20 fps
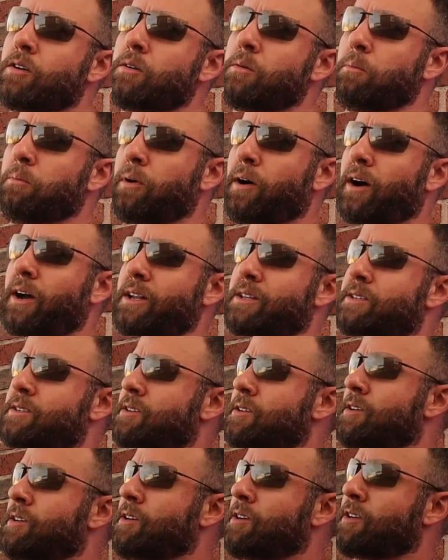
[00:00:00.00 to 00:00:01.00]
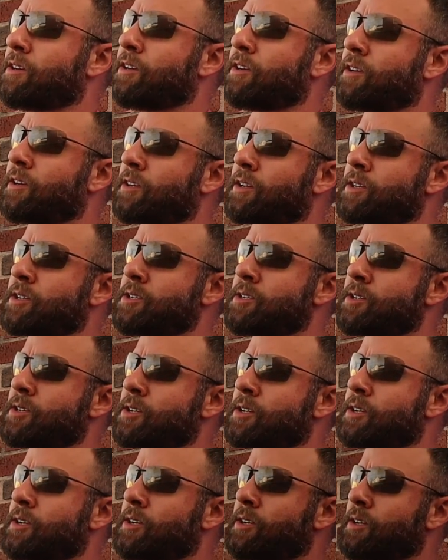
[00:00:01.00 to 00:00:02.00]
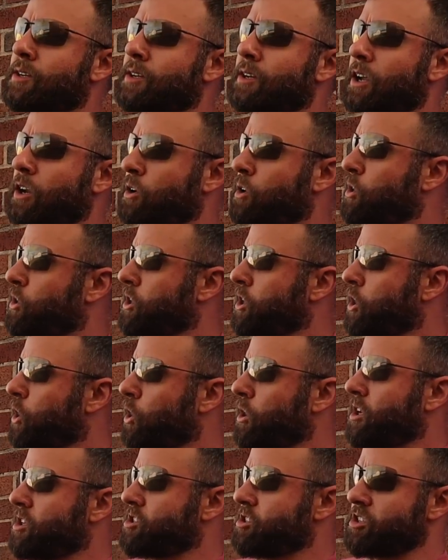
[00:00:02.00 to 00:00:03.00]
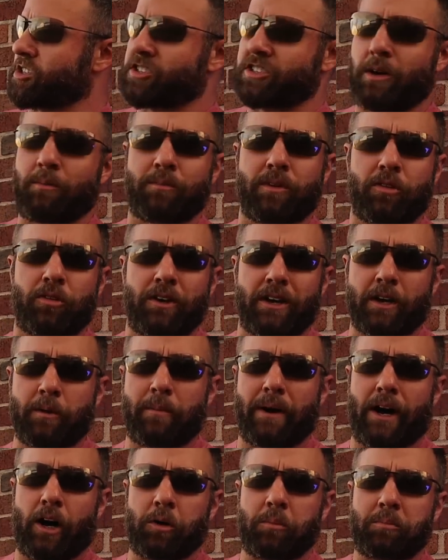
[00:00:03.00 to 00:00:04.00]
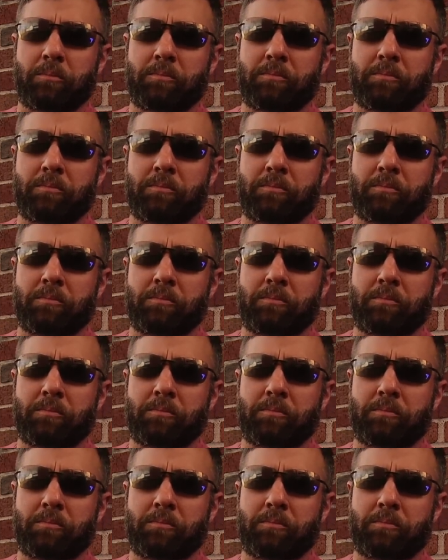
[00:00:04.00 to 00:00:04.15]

But I don't know, you know, that's just something to think about.